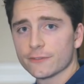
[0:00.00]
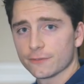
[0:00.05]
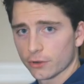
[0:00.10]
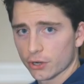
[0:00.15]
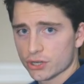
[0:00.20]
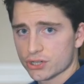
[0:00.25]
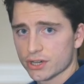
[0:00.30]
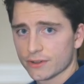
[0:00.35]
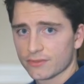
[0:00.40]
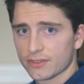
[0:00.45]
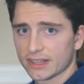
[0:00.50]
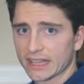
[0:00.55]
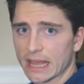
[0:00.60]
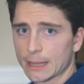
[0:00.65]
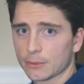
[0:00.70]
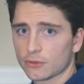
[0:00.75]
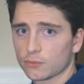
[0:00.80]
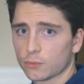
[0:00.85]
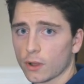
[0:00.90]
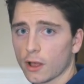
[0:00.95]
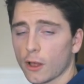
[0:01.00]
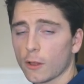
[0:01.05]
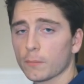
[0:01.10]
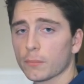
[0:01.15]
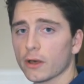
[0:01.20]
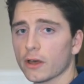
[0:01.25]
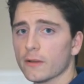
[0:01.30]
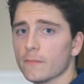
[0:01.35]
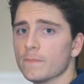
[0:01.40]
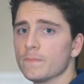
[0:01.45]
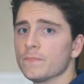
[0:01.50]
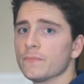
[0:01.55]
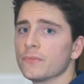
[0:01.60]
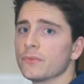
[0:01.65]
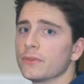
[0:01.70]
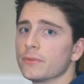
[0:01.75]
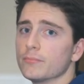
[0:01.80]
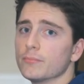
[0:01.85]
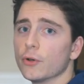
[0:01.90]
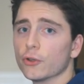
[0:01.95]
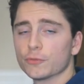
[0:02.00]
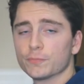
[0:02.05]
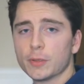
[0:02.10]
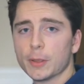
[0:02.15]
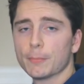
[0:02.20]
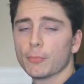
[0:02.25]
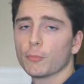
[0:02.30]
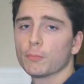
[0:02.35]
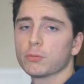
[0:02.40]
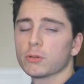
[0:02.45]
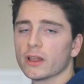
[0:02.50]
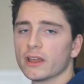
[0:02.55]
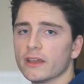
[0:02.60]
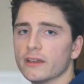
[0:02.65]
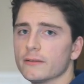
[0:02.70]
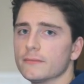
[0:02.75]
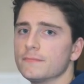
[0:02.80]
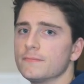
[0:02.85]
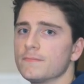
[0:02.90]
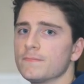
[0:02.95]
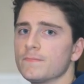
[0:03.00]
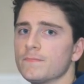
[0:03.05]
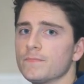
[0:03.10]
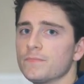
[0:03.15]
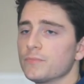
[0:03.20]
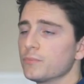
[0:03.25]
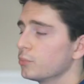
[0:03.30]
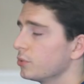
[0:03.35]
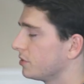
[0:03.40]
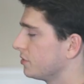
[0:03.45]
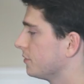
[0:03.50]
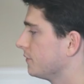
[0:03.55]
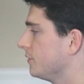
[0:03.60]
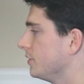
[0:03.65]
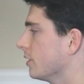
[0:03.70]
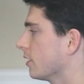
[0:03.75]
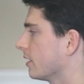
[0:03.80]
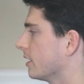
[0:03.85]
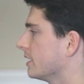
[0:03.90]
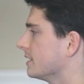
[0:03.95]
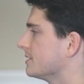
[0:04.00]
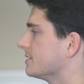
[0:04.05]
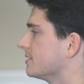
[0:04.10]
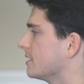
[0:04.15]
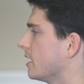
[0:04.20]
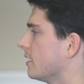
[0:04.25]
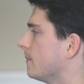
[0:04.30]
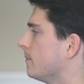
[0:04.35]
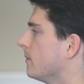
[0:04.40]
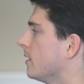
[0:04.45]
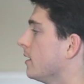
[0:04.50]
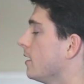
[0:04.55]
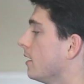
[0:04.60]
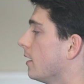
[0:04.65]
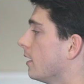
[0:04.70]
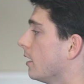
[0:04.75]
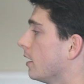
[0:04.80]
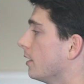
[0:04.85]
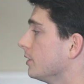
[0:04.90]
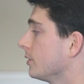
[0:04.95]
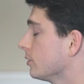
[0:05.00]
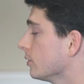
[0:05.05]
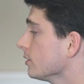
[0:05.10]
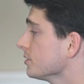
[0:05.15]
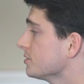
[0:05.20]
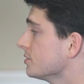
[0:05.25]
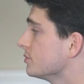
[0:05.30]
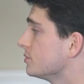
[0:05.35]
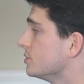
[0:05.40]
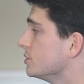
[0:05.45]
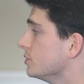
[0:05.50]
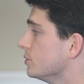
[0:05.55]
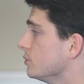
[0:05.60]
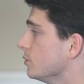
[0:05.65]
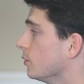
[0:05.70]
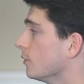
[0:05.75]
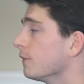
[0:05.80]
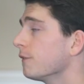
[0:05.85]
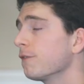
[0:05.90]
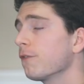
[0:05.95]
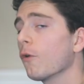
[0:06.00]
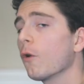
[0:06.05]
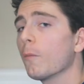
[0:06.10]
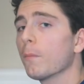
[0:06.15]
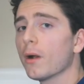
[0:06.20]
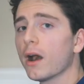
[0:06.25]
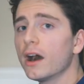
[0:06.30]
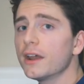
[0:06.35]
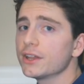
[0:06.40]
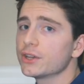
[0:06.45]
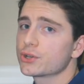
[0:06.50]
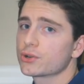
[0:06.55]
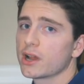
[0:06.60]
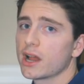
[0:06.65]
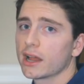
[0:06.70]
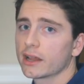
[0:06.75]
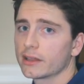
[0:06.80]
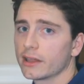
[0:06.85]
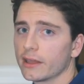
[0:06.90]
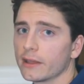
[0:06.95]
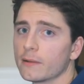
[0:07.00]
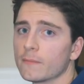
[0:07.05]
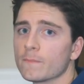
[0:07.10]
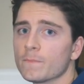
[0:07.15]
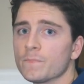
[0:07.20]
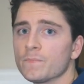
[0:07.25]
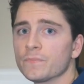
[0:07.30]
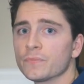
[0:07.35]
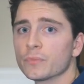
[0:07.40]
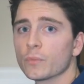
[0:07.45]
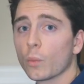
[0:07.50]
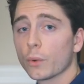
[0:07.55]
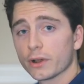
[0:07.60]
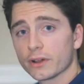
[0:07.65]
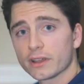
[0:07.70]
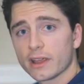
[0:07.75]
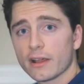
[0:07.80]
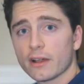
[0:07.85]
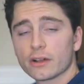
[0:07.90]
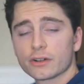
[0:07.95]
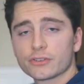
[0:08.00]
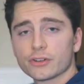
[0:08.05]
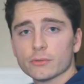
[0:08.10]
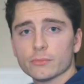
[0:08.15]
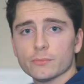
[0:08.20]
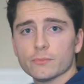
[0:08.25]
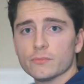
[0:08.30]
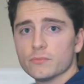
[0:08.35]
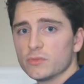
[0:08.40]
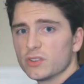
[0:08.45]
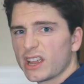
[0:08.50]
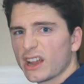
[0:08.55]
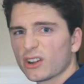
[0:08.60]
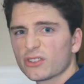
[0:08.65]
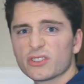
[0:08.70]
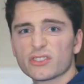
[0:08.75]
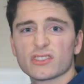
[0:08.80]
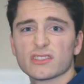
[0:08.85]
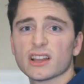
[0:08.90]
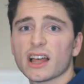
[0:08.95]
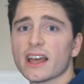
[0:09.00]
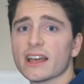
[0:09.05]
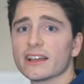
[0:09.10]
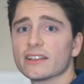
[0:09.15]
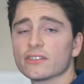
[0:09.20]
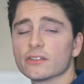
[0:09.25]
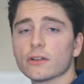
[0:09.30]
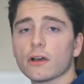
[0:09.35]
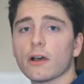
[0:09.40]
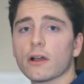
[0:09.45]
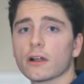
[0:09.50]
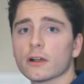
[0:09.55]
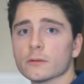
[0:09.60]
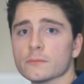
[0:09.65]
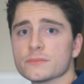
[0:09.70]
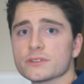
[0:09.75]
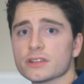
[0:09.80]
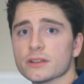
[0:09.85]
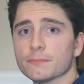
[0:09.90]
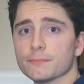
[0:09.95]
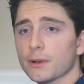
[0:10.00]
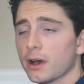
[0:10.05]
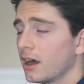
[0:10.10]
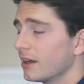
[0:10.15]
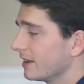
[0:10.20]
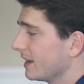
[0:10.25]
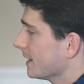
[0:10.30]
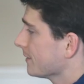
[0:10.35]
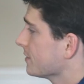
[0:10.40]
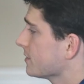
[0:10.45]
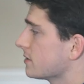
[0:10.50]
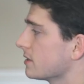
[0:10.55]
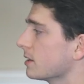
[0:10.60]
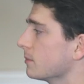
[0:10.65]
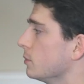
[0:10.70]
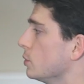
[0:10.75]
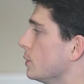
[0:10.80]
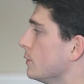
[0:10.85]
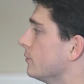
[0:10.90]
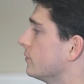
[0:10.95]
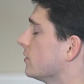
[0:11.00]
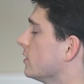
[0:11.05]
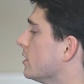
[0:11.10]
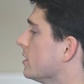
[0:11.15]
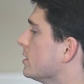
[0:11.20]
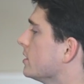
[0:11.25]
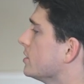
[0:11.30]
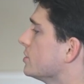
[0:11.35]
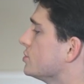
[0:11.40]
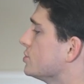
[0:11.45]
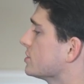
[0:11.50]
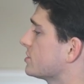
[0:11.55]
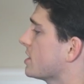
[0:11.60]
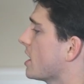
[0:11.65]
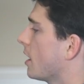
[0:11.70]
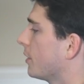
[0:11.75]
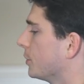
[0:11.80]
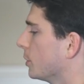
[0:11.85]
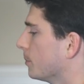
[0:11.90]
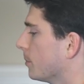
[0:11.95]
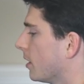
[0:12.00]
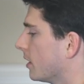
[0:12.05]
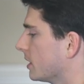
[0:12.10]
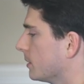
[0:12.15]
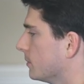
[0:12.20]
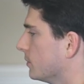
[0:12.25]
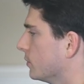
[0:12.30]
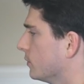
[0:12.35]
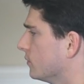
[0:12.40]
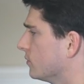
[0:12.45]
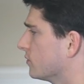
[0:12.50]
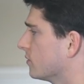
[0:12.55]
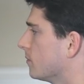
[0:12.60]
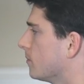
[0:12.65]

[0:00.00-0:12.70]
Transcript: version of the game as well, but most people play it with the VR headset. You can also do full body tracking, where your character's legs and arms and body, everything moves just how your body moves.